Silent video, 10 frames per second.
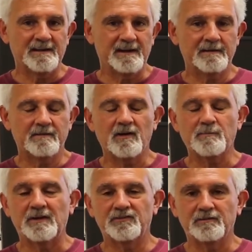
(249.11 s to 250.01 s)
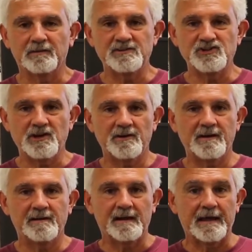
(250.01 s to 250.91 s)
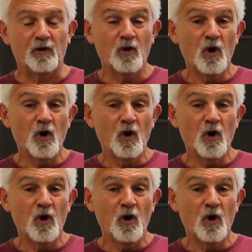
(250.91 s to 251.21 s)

today to talk about civil engineering, and I